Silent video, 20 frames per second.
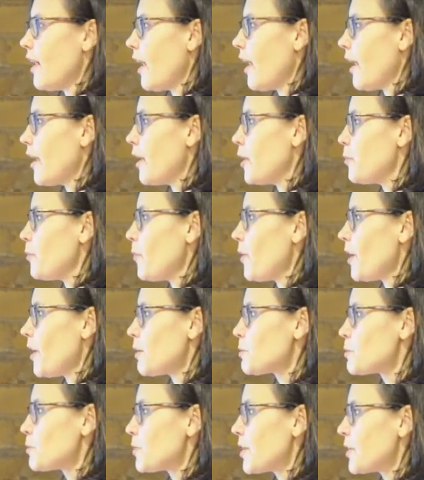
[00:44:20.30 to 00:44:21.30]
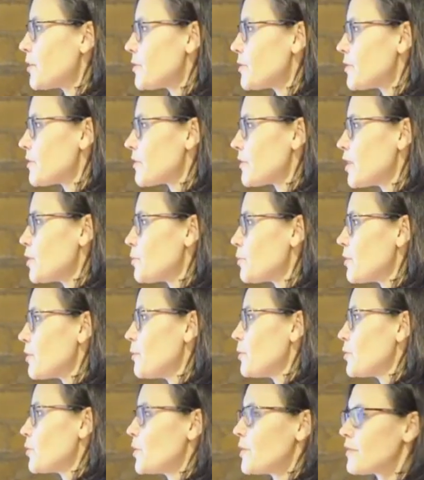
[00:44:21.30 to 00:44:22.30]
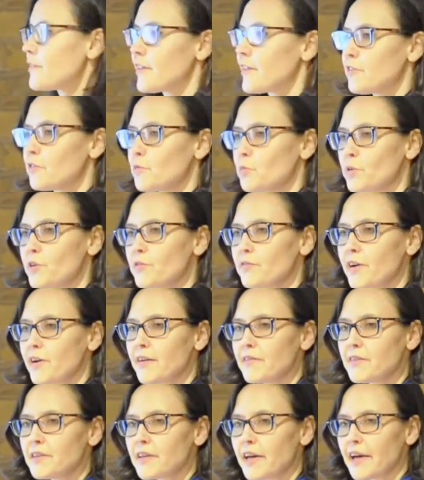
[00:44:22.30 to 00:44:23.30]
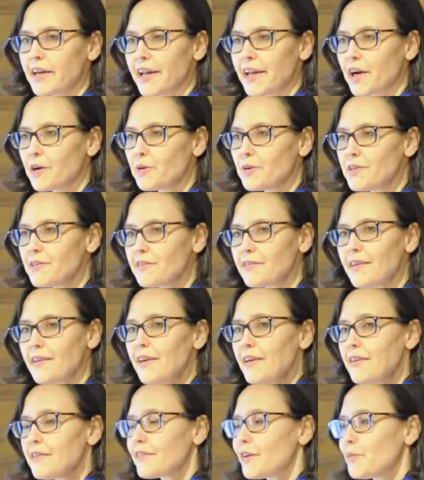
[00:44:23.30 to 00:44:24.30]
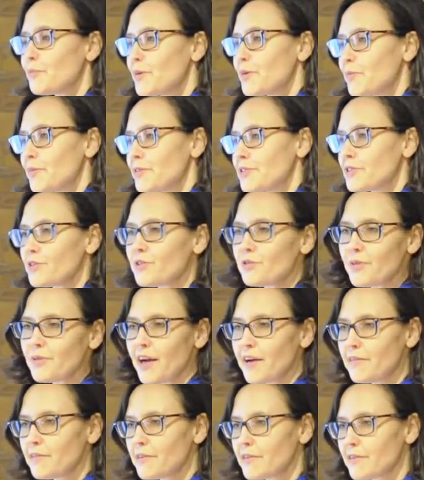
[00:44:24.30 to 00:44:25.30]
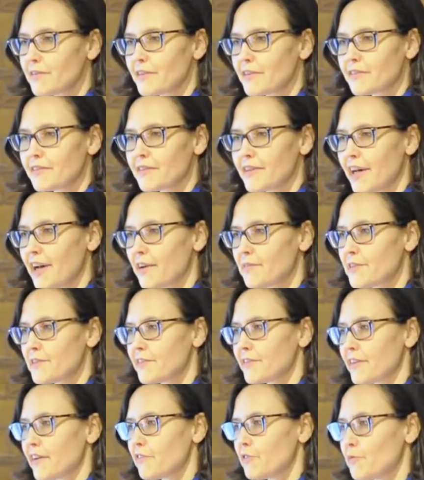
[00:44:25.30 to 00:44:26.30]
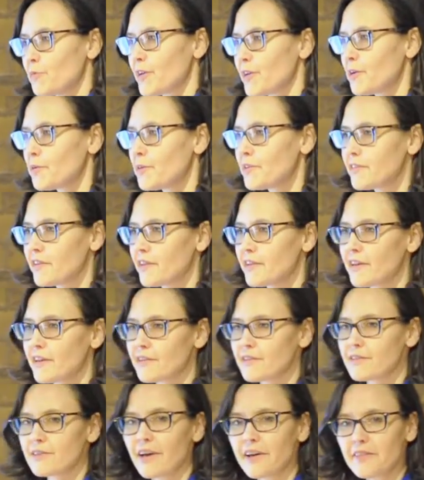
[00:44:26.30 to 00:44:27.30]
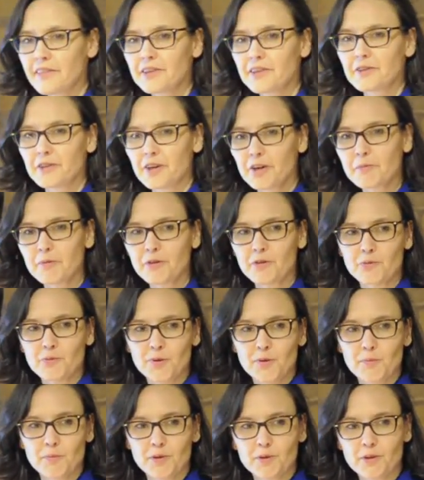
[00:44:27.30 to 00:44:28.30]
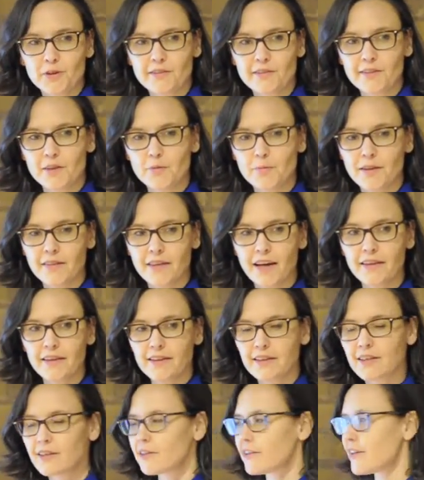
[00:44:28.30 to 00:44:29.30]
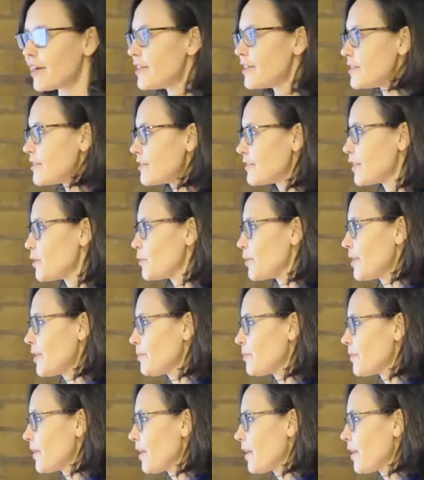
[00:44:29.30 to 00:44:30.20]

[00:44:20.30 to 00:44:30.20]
Optimal hours of sleep are between 7.5 and 9 hours. Some people do thrive on 6.5 to 7, but I would say that's not the norm. Most people who are sleeping that little are undersleeping.